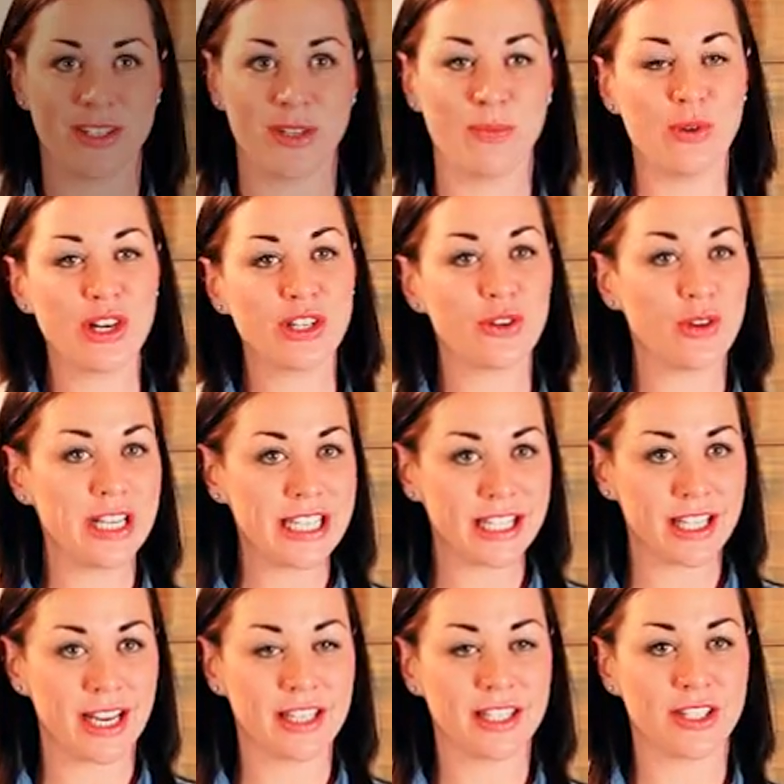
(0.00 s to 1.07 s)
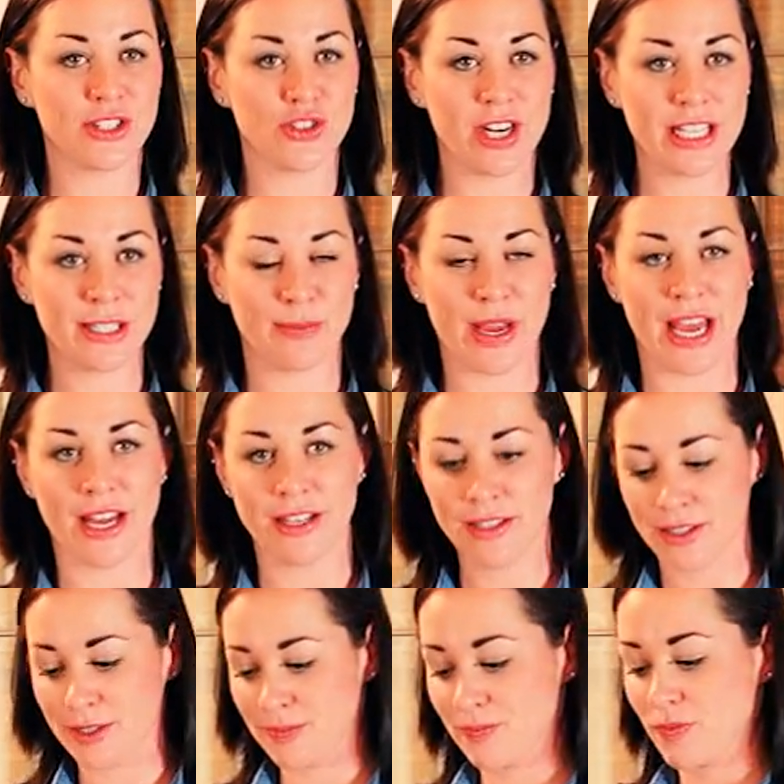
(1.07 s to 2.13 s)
To put crease lines in dress pants,